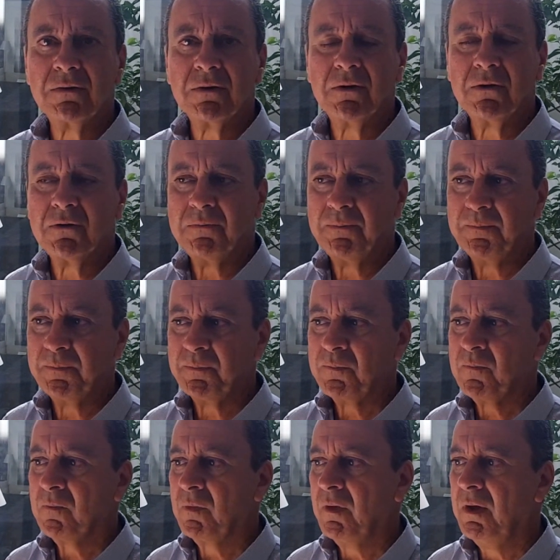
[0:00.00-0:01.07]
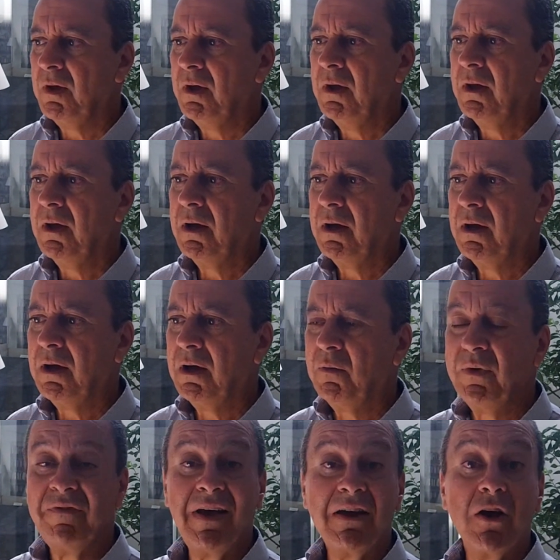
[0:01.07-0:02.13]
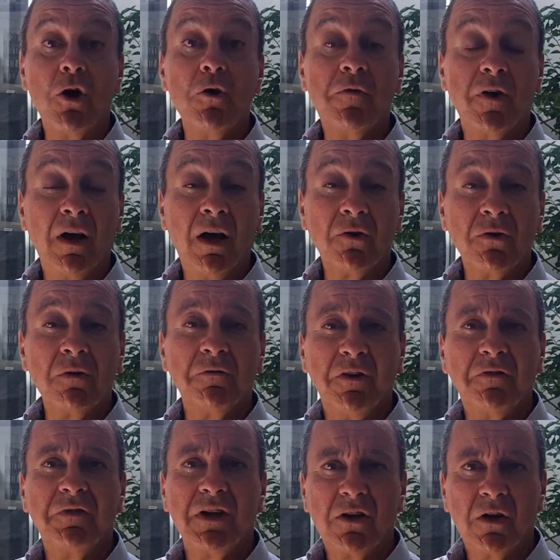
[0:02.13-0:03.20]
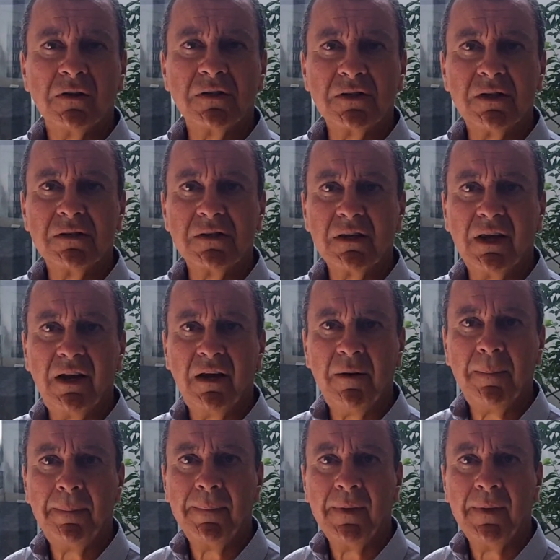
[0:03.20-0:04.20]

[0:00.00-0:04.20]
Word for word: So uh, we've had over 150 concerts here.